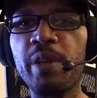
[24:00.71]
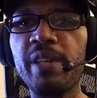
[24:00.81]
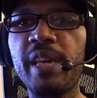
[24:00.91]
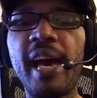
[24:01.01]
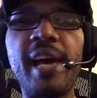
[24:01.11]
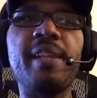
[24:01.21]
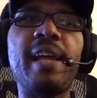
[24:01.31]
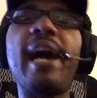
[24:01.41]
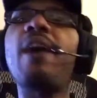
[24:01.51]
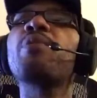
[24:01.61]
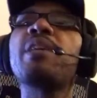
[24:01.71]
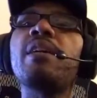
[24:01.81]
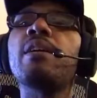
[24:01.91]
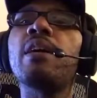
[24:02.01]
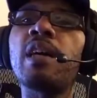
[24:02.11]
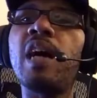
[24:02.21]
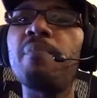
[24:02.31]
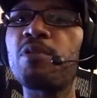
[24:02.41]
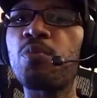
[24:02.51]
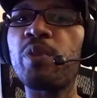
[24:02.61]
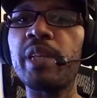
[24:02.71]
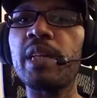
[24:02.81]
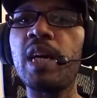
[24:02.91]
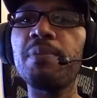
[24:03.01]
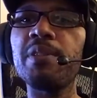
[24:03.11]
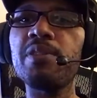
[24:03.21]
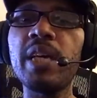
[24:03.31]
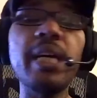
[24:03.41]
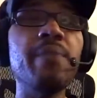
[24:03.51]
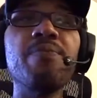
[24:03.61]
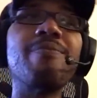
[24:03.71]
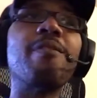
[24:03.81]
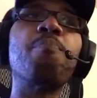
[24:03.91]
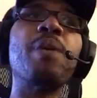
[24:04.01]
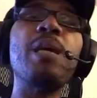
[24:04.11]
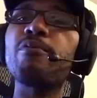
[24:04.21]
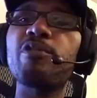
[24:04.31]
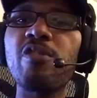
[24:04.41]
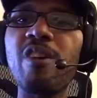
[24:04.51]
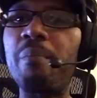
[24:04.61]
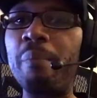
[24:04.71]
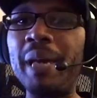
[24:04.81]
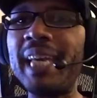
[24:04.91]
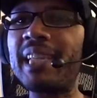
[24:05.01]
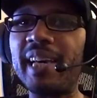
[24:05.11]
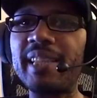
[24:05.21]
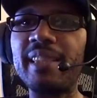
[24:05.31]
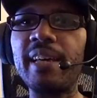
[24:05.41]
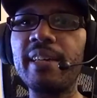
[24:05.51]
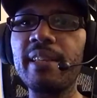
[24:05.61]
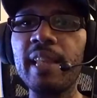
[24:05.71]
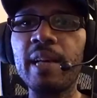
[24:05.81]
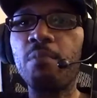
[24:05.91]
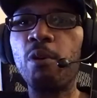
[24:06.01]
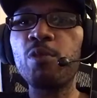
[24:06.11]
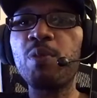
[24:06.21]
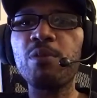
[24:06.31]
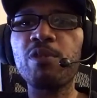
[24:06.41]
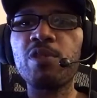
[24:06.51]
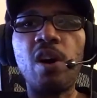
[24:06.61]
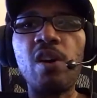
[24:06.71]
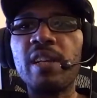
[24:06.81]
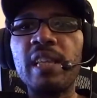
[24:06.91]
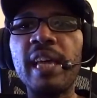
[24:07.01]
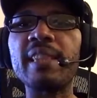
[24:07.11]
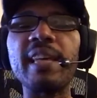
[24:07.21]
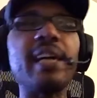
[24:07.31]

he had and how he accomplished what he accomplished, people just aren't made like that. Like, most people just aren't like that.